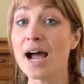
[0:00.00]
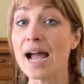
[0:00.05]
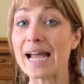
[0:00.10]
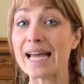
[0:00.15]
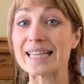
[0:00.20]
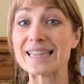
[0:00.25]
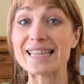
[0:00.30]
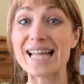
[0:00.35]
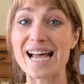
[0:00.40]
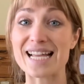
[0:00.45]

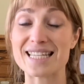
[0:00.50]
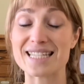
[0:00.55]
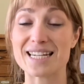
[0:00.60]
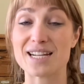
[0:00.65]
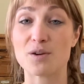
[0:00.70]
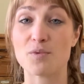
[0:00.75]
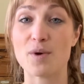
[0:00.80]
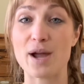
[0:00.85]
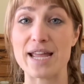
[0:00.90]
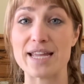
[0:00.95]

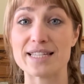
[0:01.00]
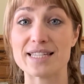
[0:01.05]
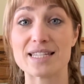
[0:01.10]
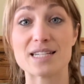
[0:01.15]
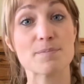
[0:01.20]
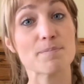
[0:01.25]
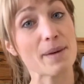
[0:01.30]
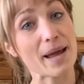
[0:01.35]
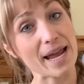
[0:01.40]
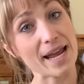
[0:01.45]
Elastic
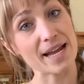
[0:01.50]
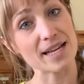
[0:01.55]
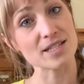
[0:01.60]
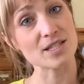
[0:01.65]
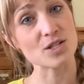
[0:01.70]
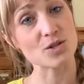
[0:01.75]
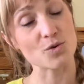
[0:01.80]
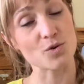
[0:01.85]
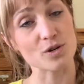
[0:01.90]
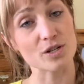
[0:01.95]
waist
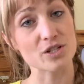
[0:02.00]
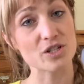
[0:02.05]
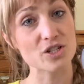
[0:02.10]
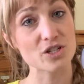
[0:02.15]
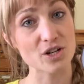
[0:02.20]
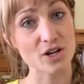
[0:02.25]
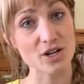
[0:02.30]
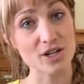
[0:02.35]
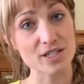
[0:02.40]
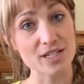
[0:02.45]
pants or
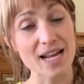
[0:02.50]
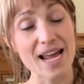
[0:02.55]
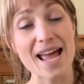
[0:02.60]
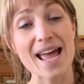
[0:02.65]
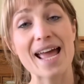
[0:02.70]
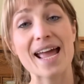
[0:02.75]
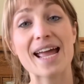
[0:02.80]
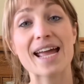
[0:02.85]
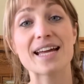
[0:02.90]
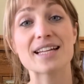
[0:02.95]
skirt
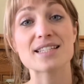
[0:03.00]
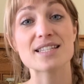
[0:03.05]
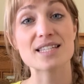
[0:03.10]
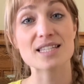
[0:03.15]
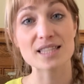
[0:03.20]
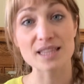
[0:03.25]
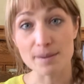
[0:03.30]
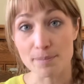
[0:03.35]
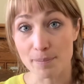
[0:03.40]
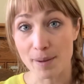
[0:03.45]
and
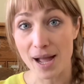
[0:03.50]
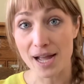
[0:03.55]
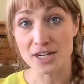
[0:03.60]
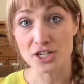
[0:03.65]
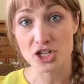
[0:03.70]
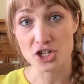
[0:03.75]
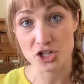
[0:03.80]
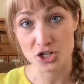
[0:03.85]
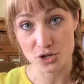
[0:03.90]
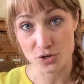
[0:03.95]
slip-on
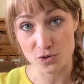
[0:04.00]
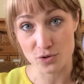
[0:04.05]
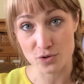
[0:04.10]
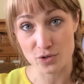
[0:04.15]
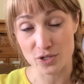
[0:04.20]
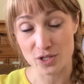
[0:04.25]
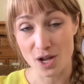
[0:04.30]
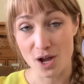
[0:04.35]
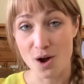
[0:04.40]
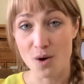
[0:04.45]

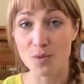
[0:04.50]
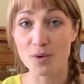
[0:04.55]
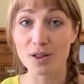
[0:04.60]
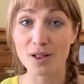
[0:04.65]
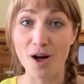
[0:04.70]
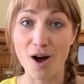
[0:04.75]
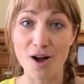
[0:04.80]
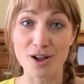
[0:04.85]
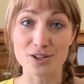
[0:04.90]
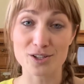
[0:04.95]
shoes
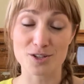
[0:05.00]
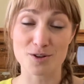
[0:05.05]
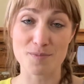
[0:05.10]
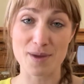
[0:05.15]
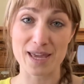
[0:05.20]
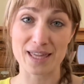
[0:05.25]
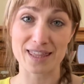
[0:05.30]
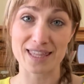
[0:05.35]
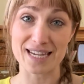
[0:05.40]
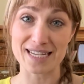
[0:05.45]
will also
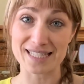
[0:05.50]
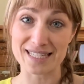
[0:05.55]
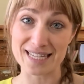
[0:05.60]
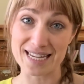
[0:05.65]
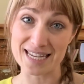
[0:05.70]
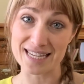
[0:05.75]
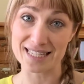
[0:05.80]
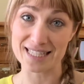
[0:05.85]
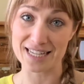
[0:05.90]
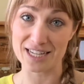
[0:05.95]
make things
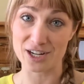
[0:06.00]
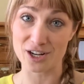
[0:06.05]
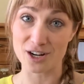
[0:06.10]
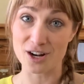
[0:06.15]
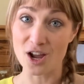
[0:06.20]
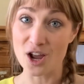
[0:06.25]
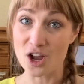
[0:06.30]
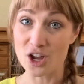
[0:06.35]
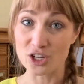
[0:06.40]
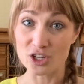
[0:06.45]

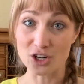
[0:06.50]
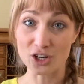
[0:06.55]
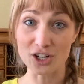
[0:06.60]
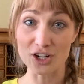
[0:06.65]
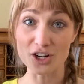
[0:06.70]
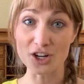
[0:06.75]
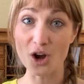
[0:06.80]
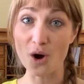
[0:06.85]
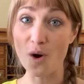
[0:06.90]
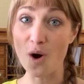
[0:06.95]
easier. You're
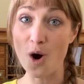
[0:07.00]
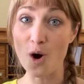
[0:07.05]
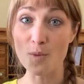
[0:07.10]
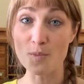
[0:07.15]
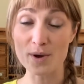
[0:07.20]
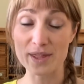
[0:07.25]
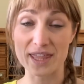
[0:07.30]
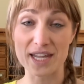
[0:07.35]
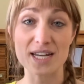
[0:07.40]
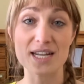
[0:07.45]
gonna go home
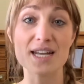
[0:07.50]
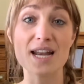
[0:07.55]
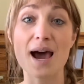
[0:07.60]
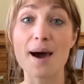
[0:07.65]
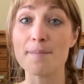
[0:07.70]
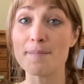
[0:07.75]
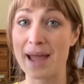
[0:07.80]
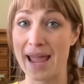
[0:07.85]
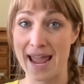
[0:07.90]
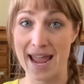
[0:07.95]
with a
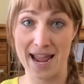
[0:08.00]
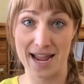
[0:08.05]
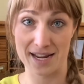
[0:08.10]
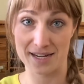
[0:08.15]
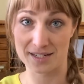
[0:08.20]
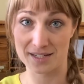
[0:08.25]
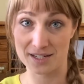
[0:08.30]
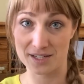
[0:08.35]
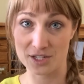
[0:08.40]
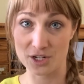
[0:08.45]
numb
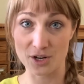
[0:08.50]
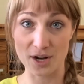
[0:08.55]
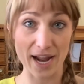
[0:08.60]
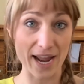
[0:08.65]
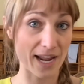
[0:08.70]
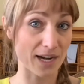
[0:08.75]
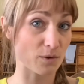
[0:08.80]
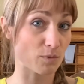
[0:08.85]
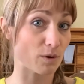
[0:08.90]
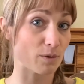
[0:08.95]
hand. Your
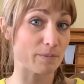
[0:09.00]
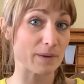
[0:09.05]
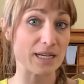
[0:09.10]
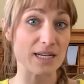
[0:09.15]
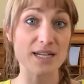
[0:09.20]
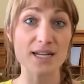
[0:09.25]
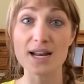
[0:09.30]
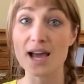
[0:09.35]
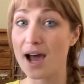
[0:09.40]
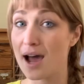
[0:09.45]
hand will be
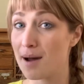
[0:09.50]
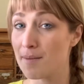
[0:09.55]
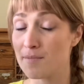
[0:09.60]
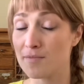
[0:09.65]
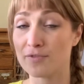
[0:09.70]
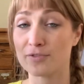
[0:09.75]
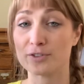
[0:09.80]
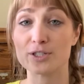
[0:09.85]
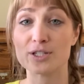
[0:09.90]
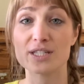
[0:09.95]
numb
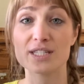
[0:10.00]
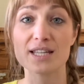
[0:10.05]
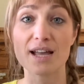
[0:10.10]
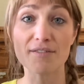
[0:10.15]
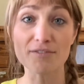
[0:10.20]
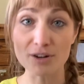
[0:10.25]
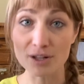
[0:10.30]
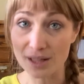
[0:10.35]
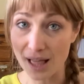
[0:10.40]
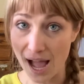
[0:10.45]
for
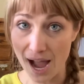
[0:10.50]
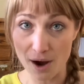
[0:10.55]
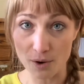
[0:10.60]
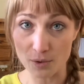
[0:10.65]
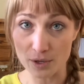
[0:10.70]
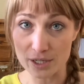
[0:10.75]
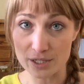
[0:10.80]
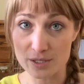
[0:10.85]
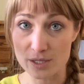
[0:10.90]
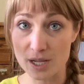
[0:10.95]
several
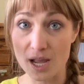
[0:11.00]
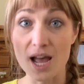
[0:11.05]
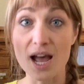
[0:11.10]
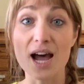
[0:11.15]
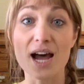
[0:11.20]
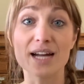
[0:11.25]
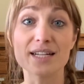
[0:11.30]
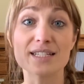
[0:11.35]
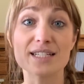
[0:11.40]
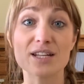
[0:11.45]
hours
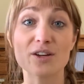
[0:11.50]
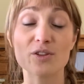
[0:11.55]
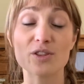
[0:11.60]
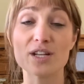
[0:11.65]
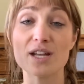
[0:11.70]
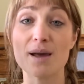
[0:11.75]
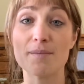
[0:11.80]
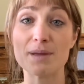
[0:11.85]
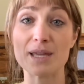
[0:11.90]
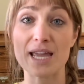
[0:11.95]
until the
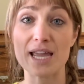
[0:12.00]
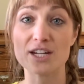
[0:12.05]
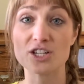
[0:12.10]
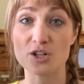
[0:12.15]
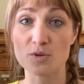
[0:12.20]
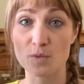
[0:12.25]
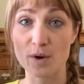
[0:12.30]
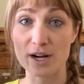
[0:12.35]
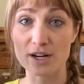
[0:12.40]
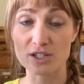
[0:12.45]
numbing
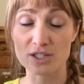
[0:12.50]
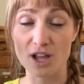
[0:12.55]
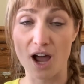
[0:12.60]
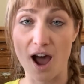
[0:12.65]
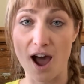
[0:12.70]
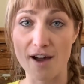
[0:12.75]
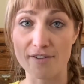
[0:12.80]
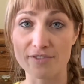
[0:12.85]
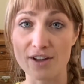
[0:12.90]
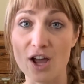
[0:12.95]
agent wears
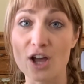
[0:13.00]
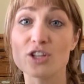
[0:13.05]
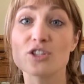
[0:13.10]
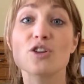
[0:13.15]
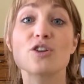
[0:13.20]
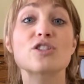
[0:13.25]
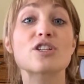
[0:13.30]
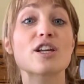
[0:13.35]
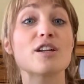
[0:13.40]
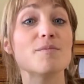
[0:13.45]
off, so
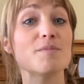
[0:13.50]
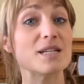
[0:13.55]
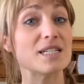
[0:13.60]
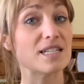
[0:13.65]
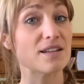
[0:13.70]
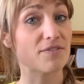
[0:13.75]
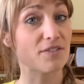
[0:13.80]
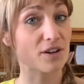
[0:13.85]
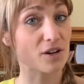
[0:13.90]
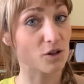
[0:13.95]
it's gonna be
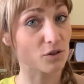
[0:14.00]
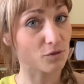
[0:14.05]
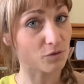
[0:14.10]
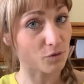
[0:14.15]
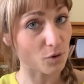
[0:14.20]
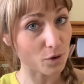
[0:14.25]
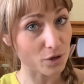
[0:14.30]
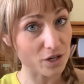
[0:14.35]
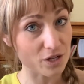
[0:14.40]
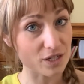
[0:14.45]
difficult
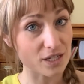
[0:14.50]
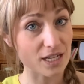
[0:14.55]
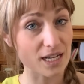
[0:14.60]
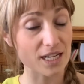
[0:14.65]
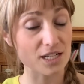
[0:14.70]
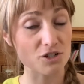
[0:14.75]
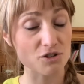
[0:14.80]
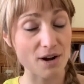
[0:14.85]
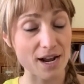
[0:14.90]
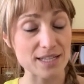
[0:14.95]
for you to
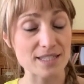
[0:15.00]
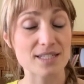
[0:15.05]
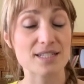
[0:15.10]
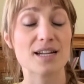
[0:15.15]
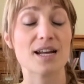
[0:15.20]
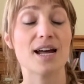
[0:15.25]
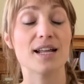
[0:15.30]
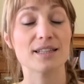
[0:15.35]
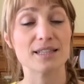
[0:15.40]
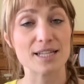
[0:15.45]
get dressed
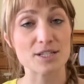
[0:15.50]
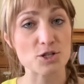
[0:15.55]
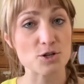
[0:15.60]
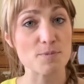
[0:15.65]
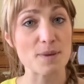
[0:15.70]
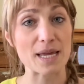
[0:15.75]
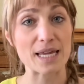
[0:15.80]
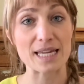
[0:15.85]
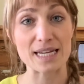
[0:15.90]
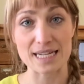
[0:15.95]
unless you
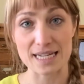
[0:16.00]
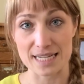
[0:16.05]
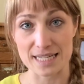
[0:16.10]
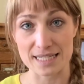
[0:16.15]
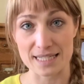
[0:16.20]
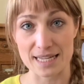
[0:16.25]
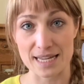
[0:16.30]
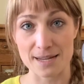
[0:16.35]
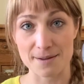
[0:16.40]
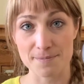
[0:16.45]
make it
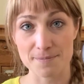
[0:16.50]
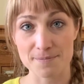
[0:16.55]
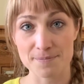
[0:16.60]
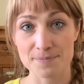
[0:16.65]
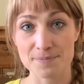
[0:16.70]
easy.